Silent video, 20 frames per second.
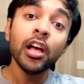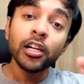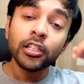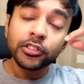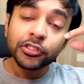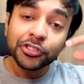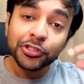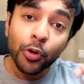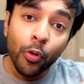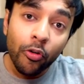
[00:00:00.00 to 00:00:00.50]

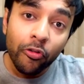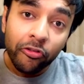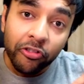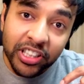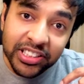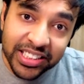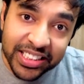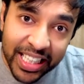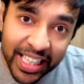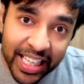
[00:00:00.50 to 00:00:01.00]
So
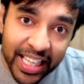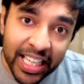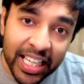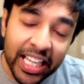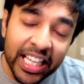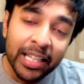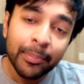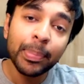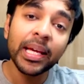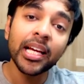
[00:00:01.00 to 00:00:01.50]
once again,
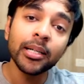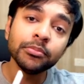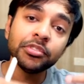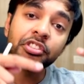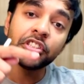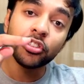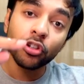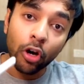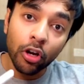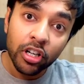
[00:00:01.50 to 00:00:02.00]
it becomes
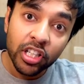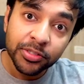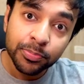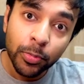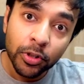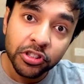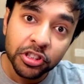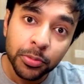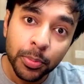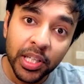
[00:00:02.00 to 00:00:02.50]
your
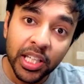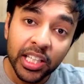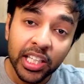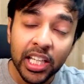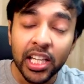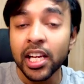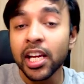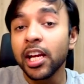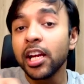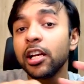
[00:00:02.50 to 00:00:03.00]

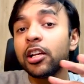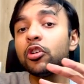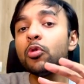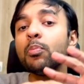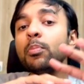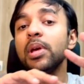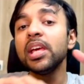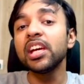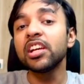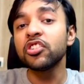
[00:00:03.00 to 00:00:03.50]
responsibility to
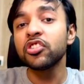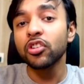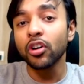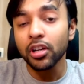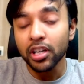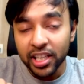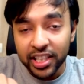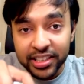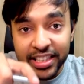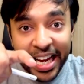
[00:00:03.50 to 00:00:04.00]
make sure
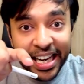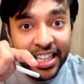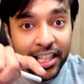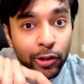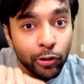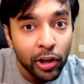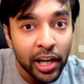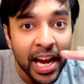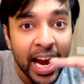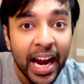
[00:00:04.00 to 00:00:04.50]
that
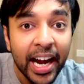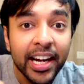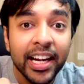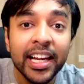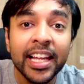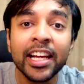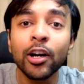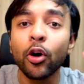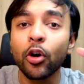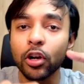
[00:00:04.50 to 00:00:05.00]
you're
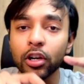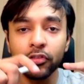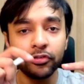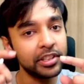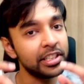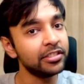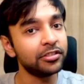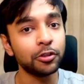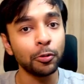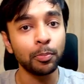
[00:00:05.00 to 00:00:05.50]
handling all of
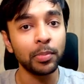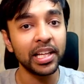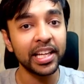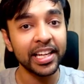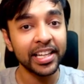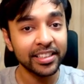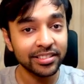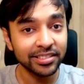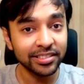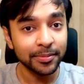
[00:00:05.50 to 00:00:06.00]
these
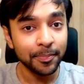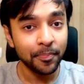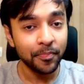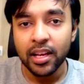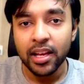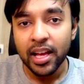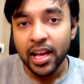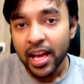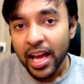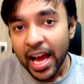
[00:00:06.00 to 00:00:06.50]
duplicates.
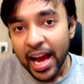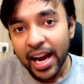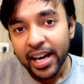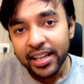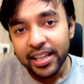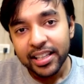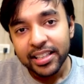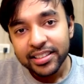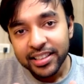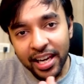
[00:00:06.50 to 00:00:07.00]

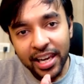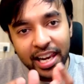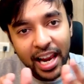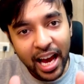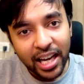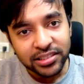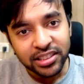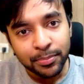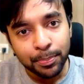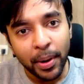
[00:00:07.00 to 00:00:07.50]
And the
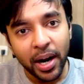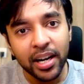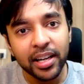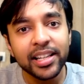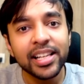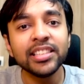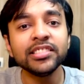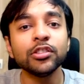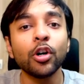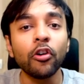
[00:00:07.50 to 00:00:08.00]
last part
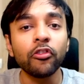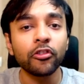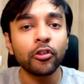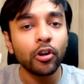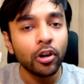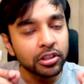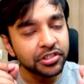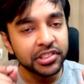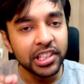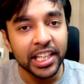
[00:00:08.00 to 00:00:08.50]
is of
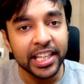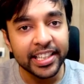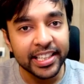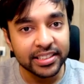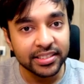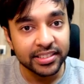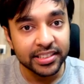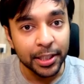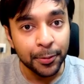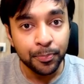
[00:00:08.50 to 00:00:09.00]
course
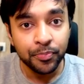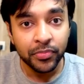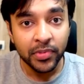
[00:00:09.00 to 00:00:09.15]
latency.